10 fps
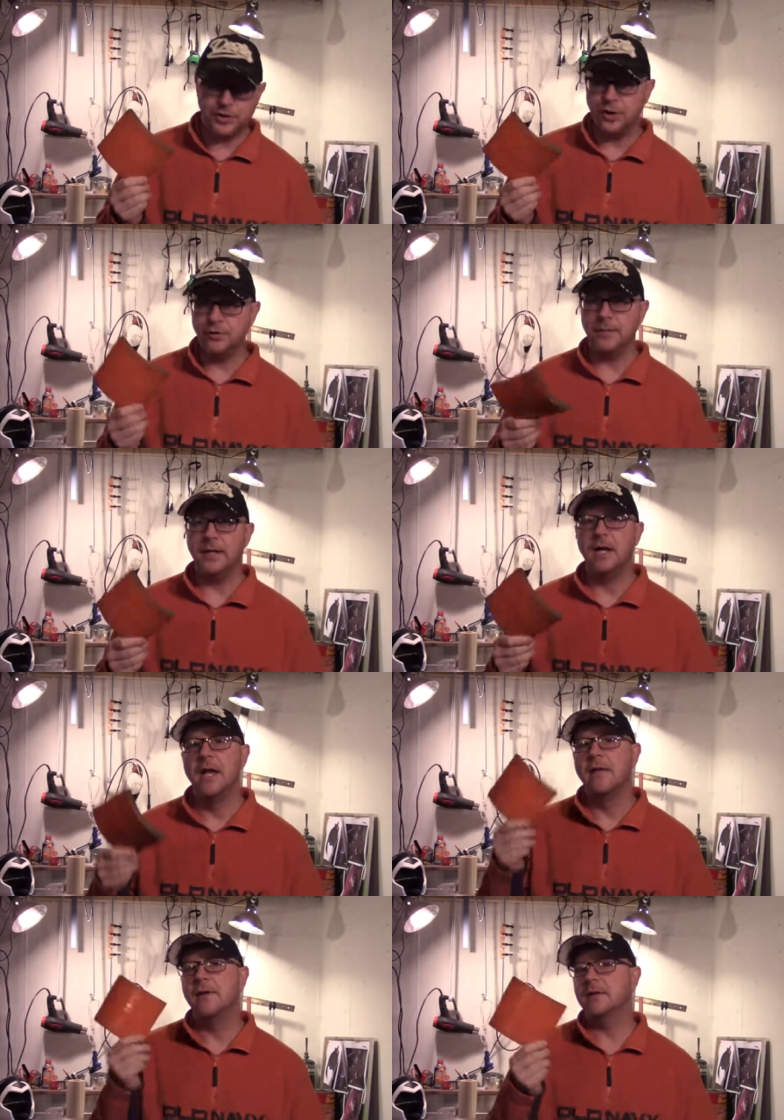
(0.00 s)
showed me
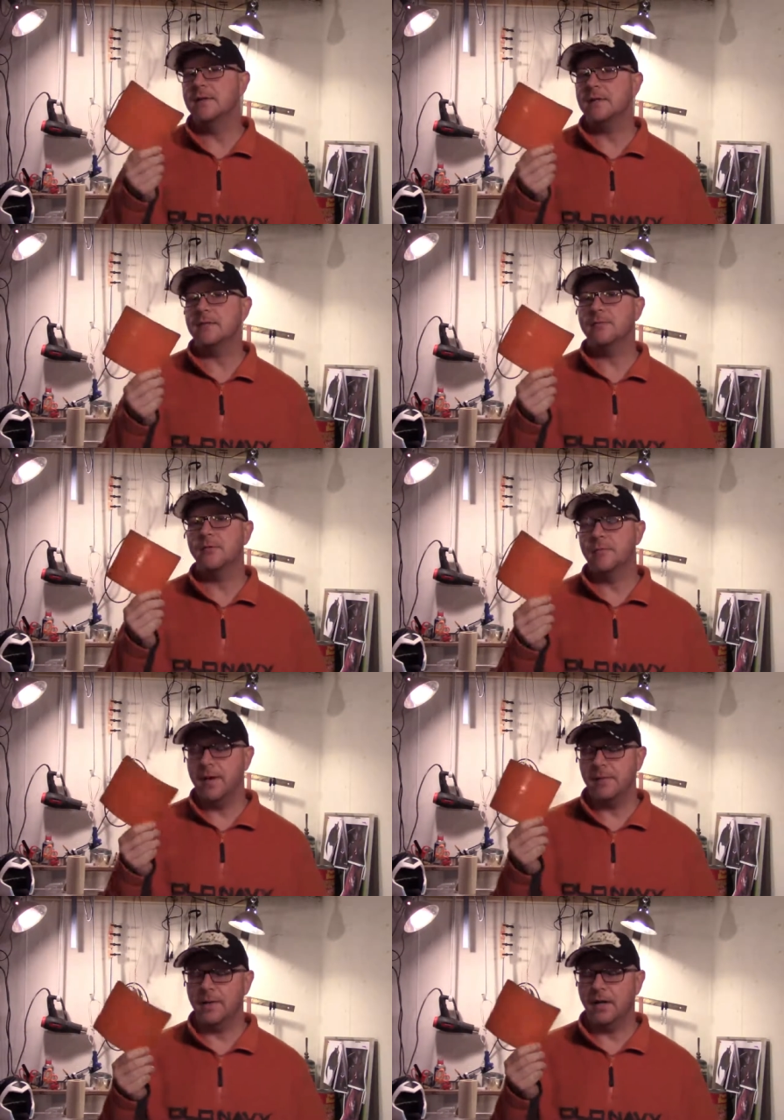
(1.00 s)
that this would
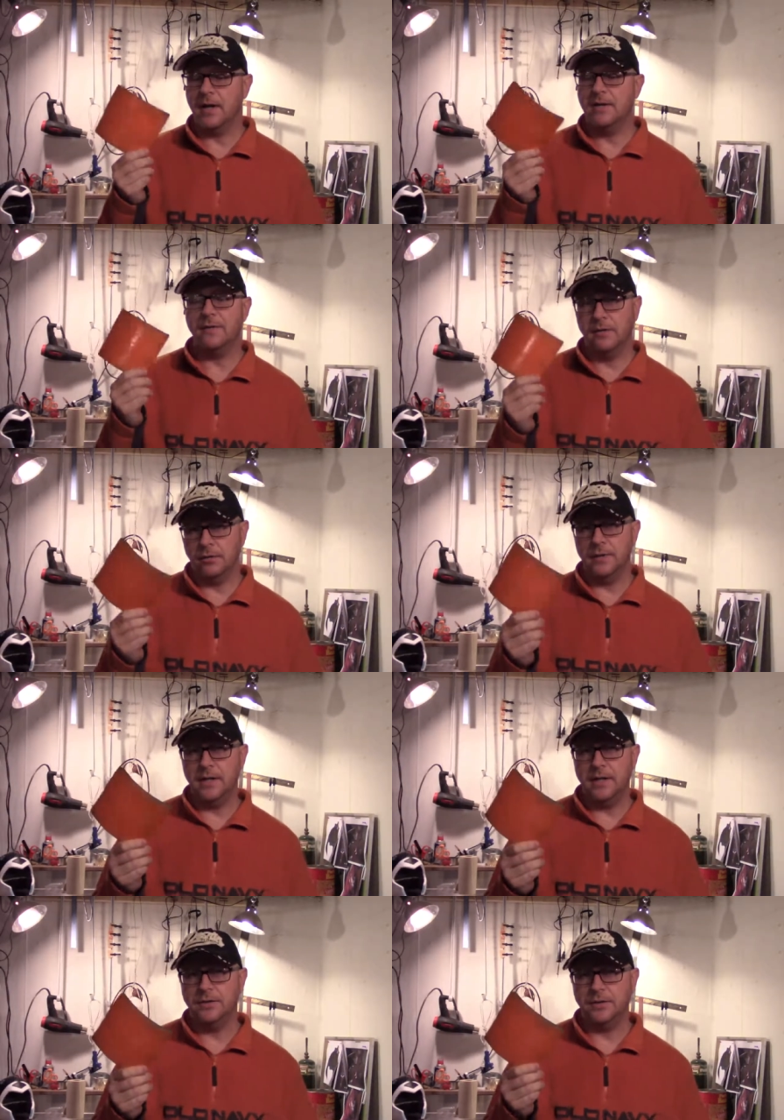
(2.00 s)
make my life a little
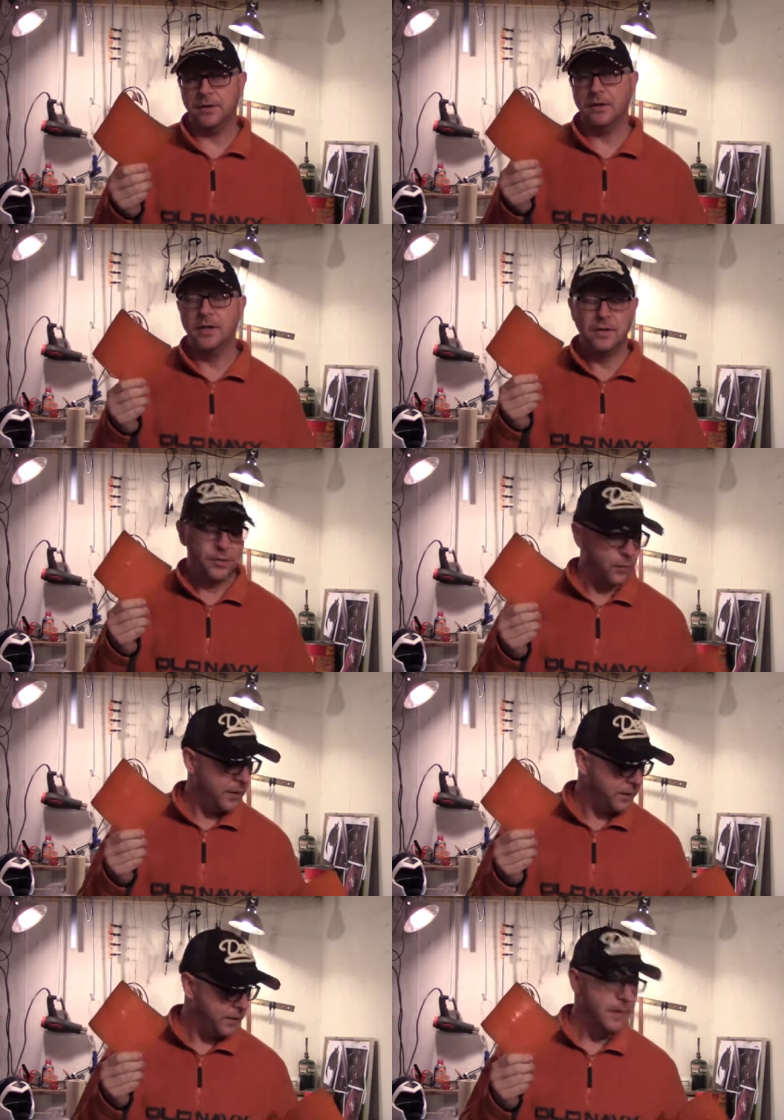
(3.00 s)
bit easier
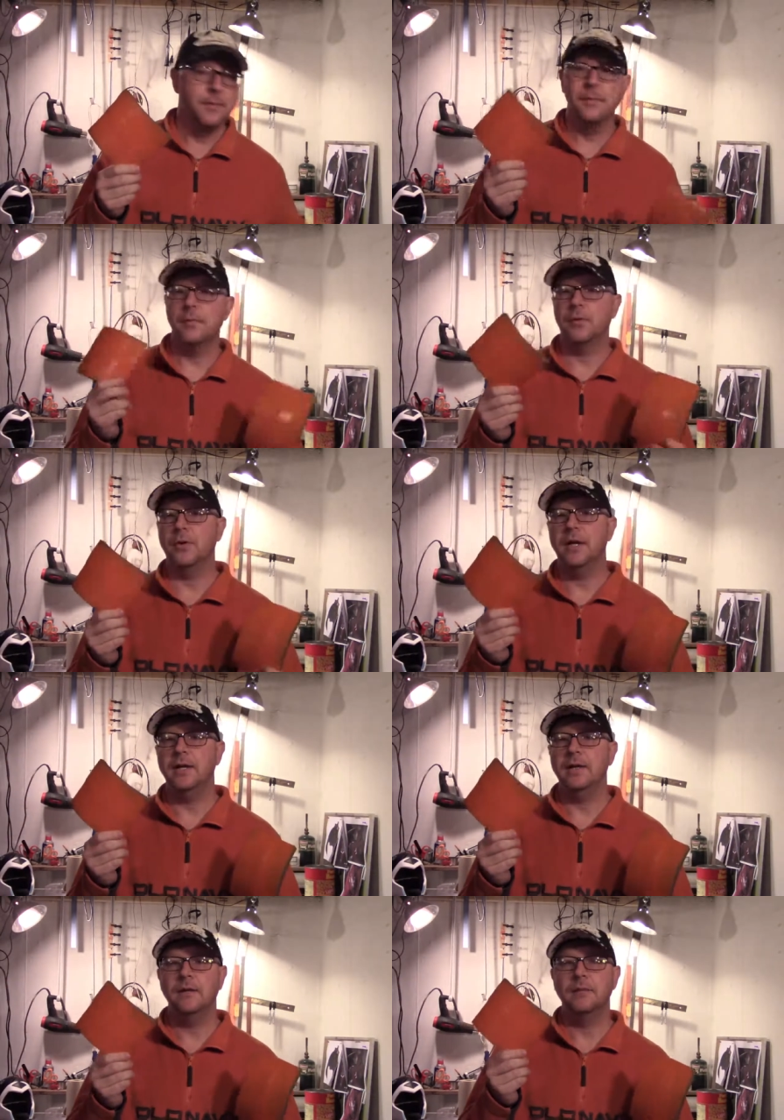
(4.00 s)
with
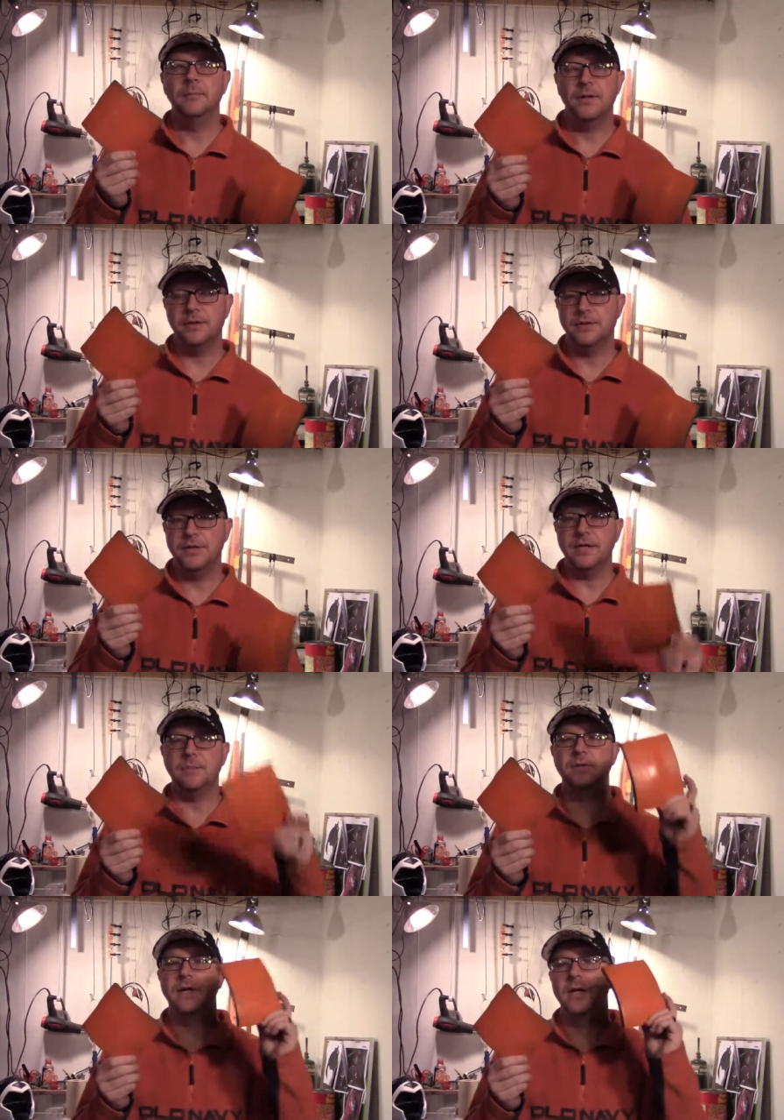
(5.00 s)
creating better
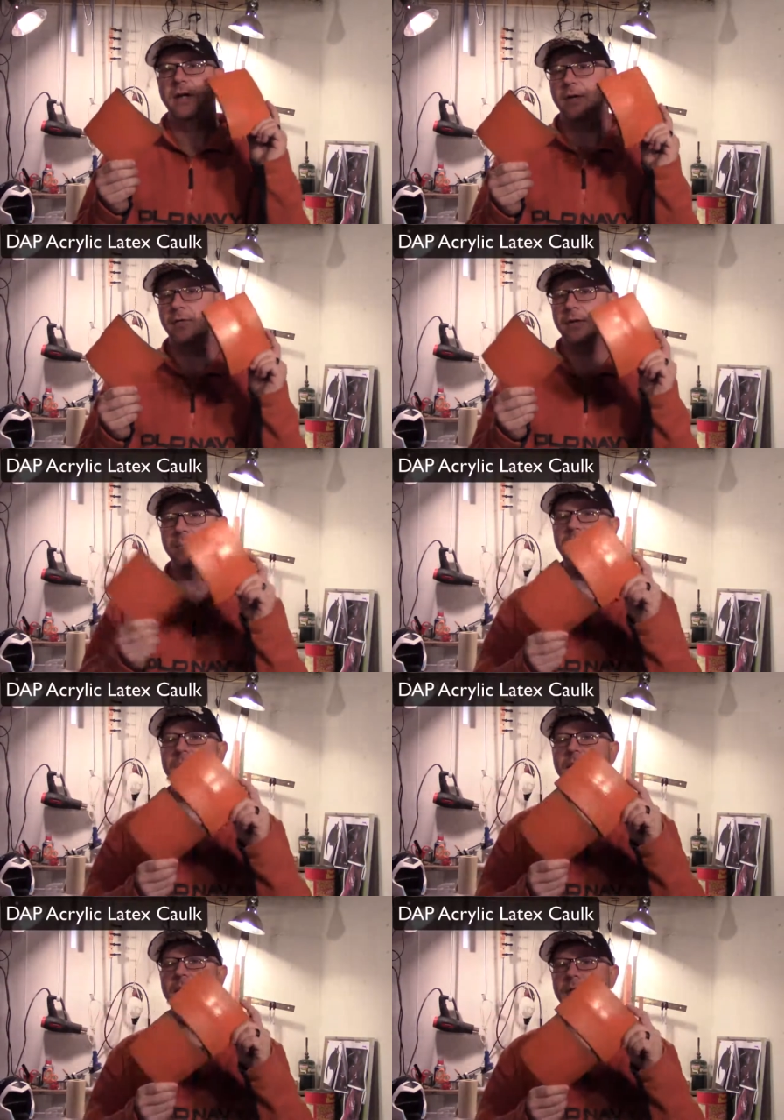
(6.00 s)
seams, covering them up
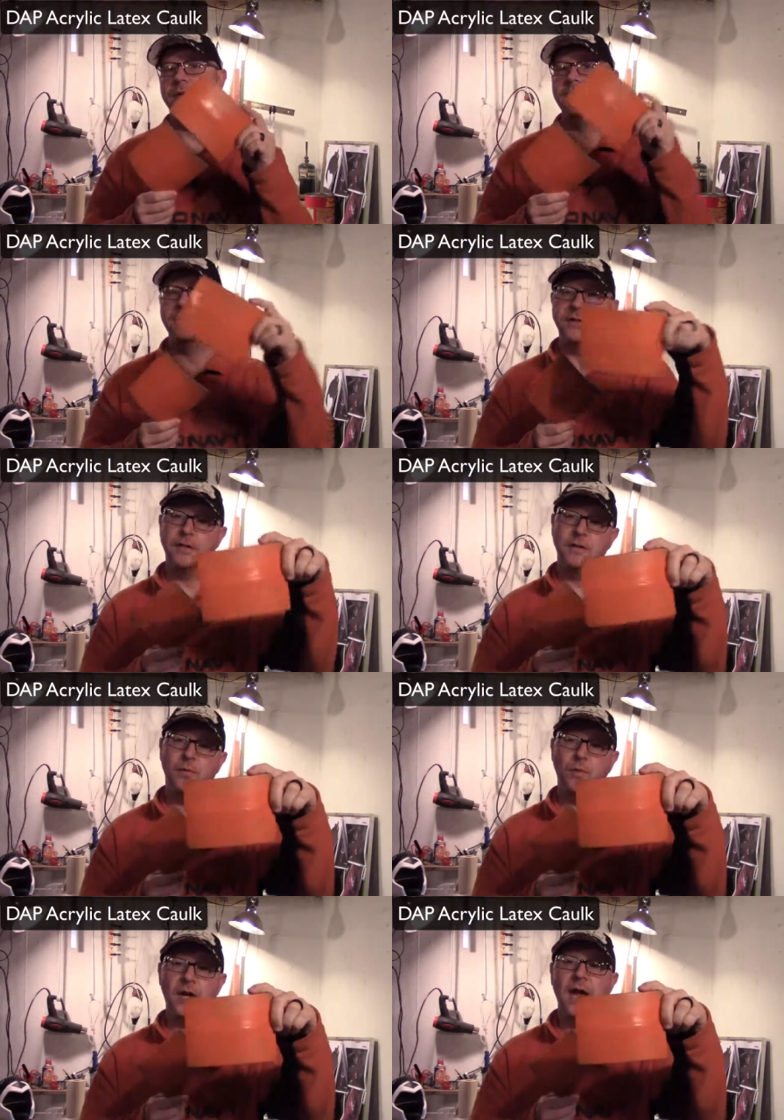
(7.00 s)
versus
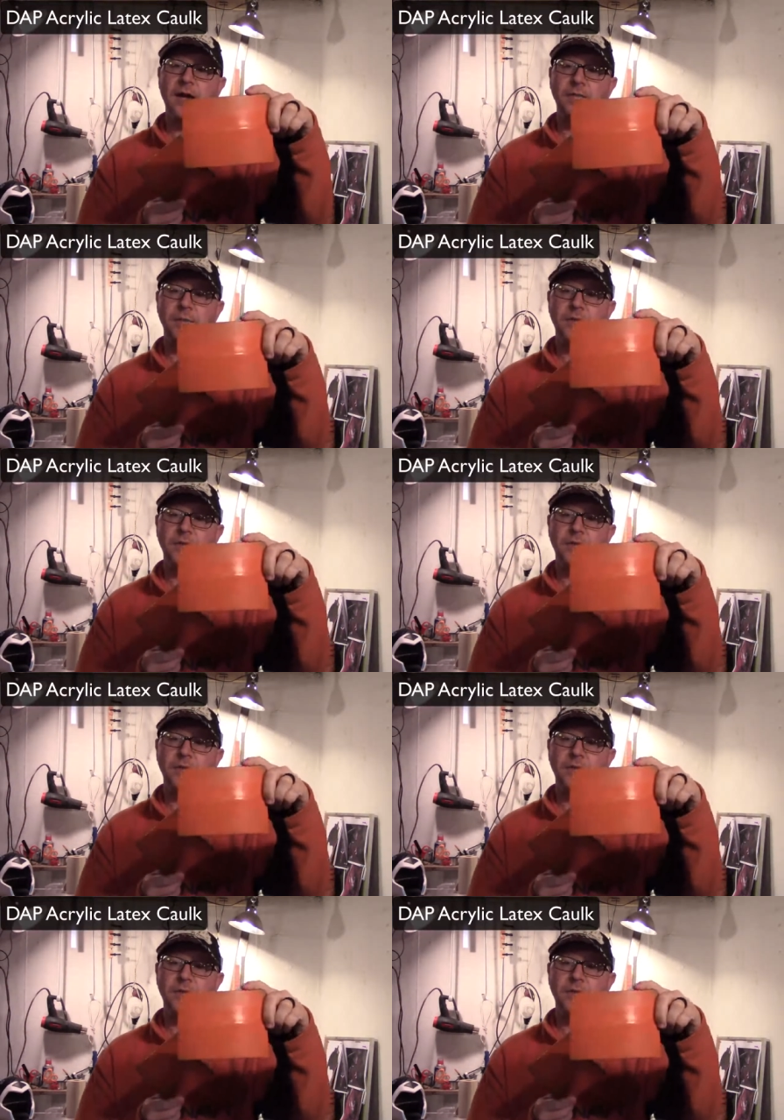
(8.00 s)
what I have been